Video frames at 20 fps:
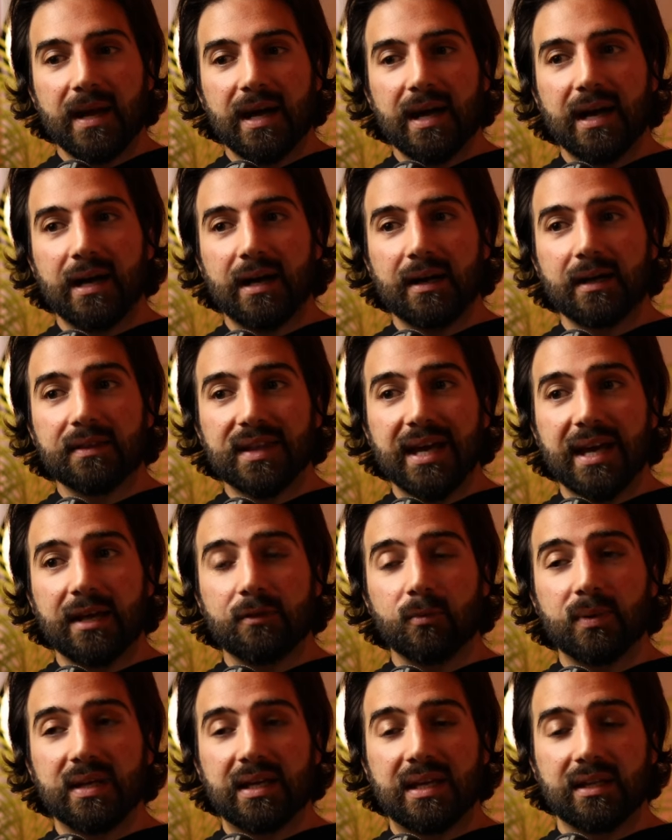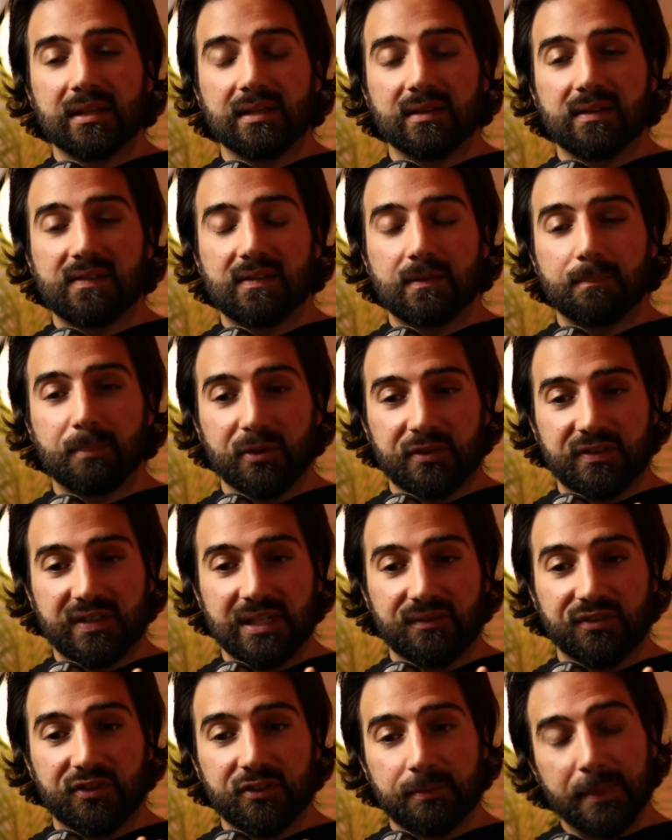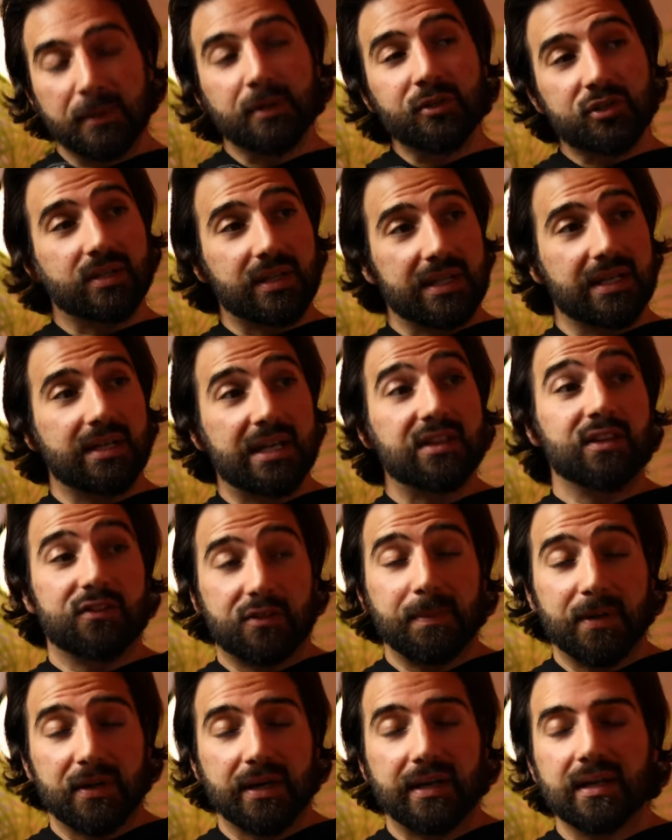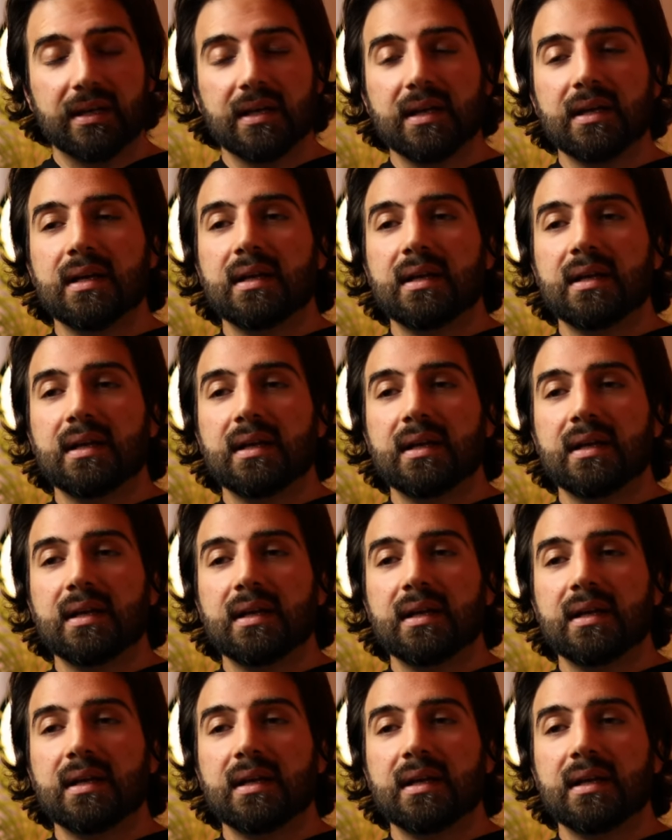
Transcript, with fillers: uh, that we can perceive spiritually in the spirit.